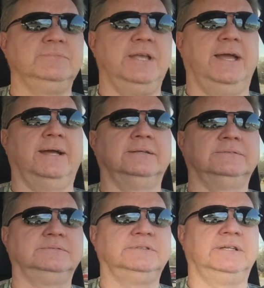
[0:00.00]
Yeah,
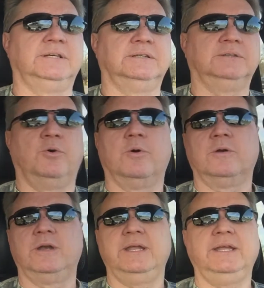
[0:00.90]
the
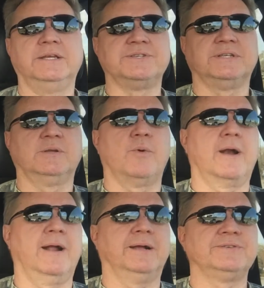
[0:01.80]
Hornady is in the
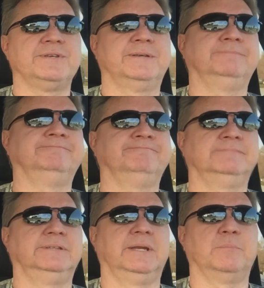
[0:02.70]
warehouse.
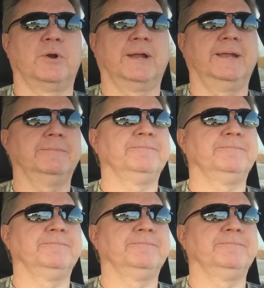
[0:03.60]
Didn't bring it.